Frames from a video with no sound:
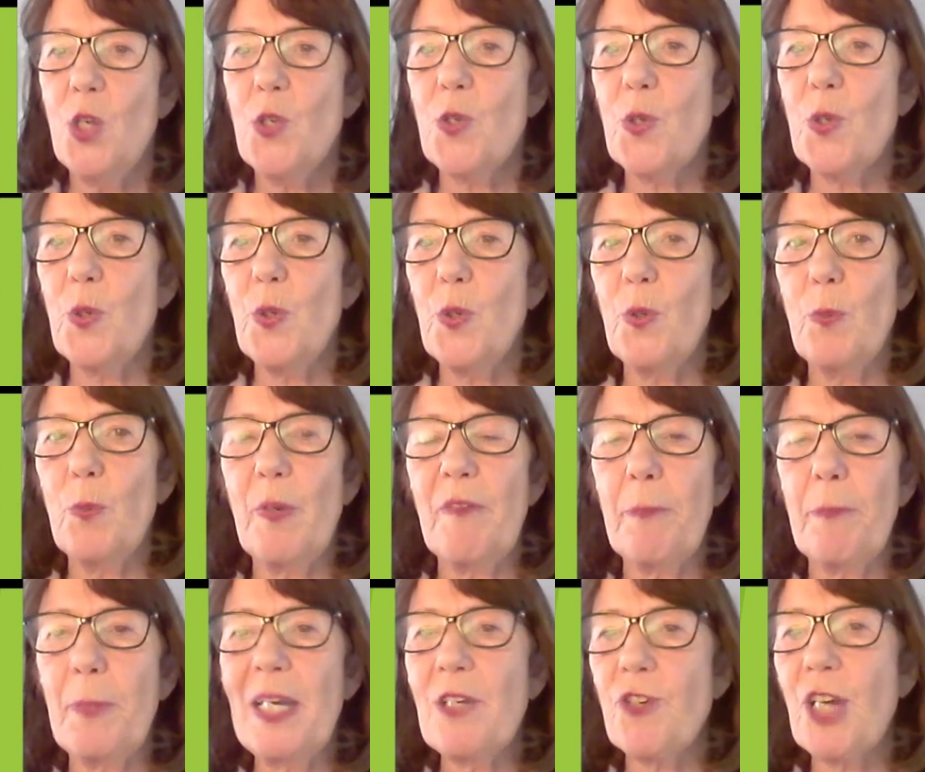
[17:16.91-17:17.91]
So
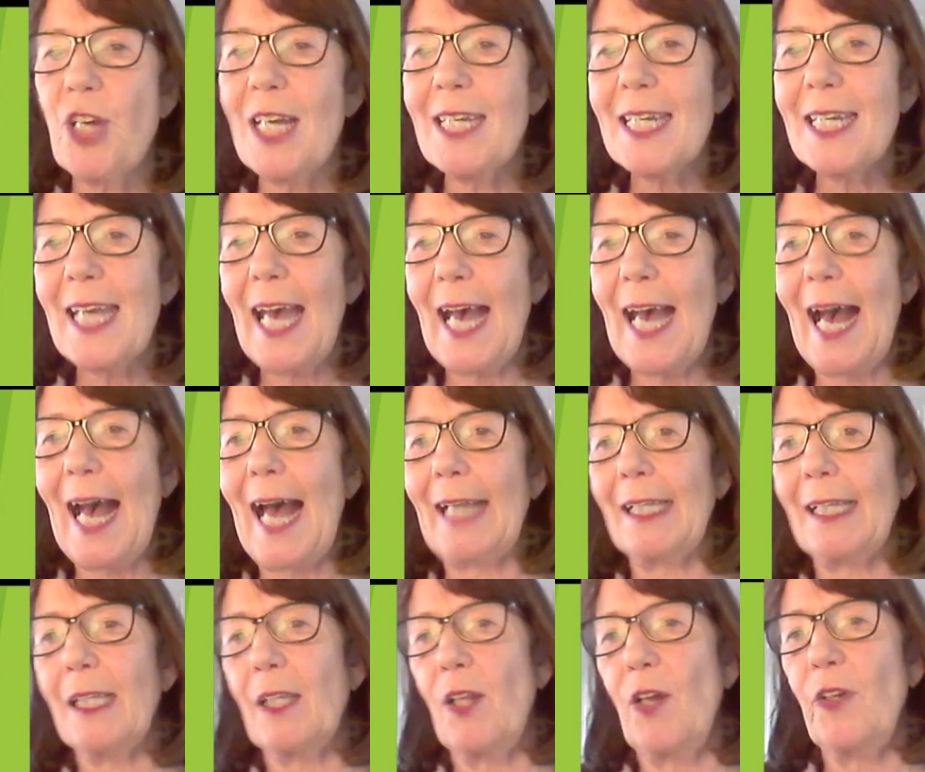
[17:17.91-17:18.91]
we've been trying to get a
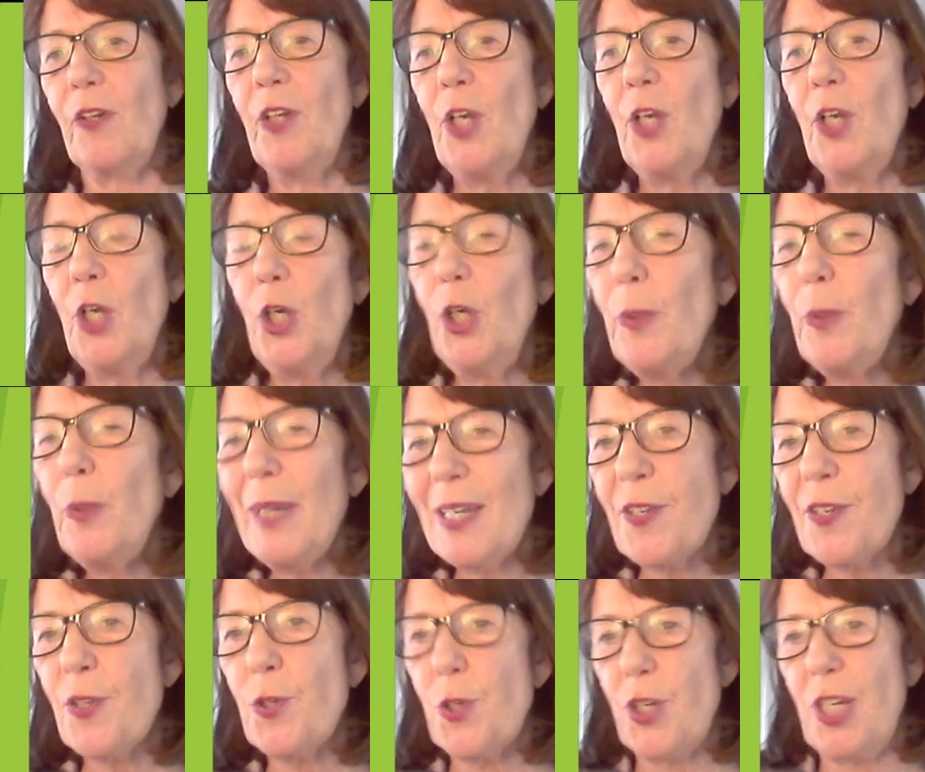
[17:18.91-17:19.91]
handle on who
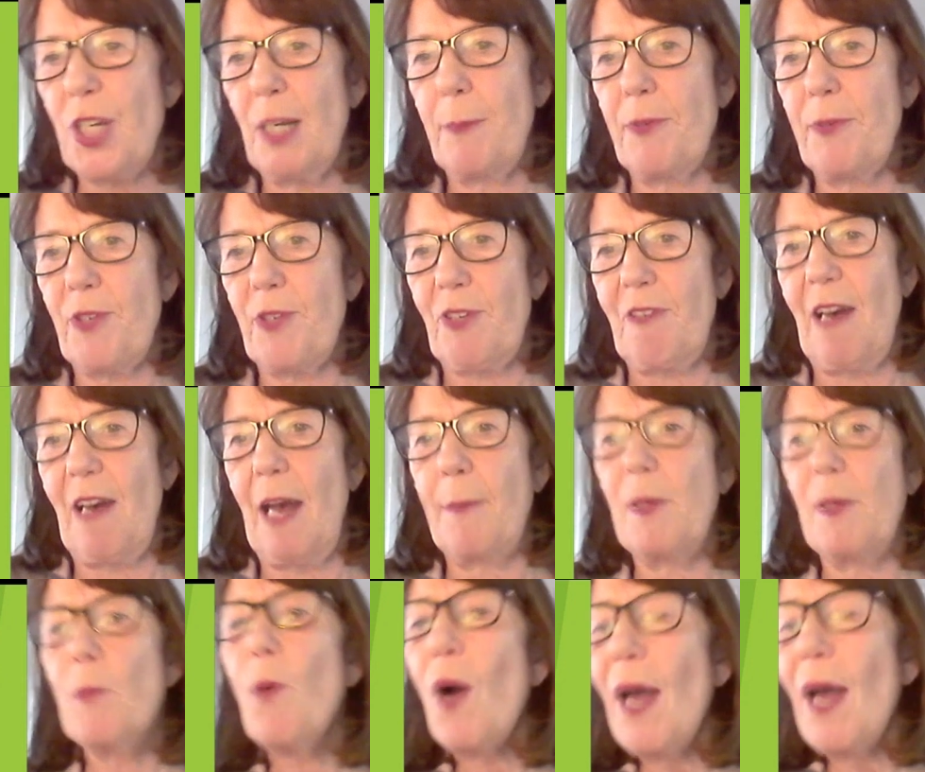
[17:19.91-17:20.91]
is socially
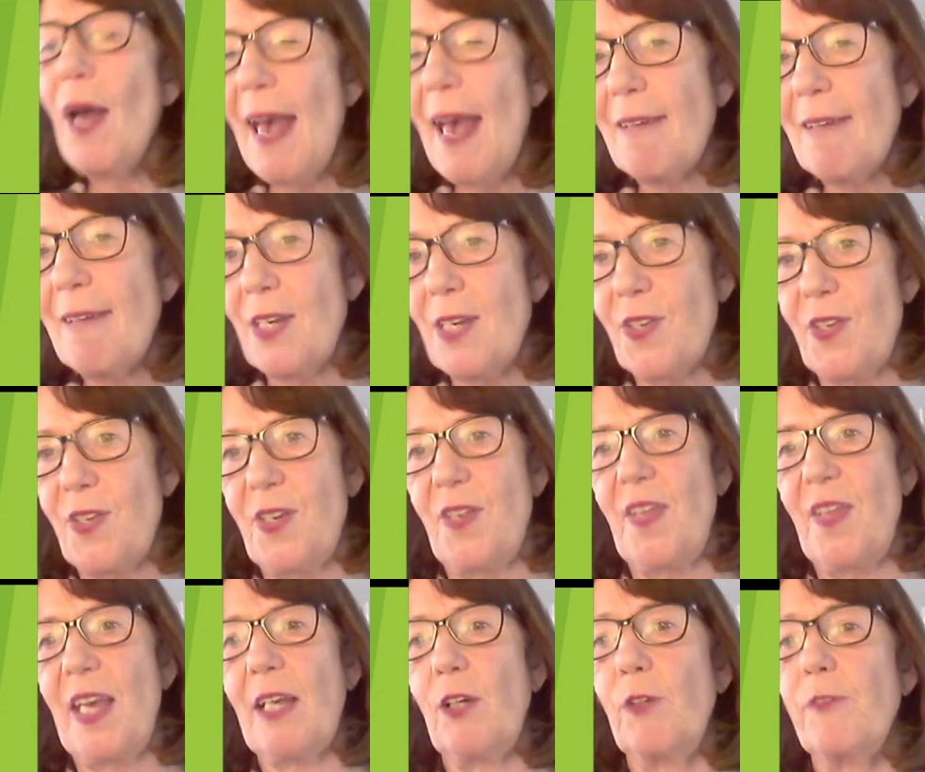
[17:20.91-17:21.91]
prescribing, what areas
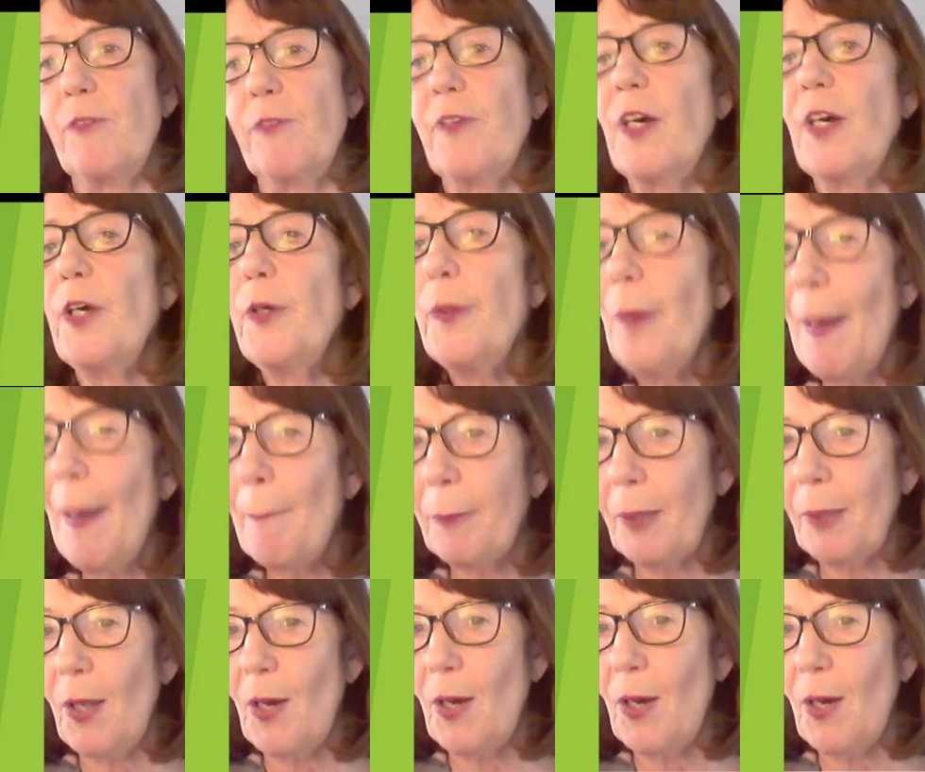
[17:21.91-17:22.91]
do they cover, who
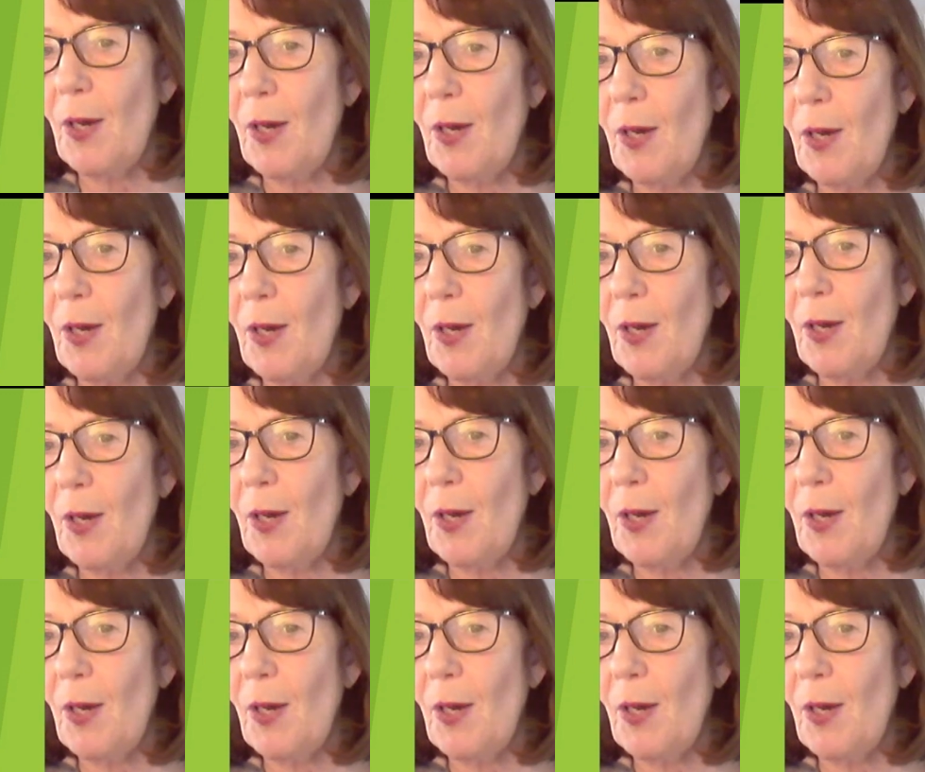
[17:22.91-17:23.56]
employs them.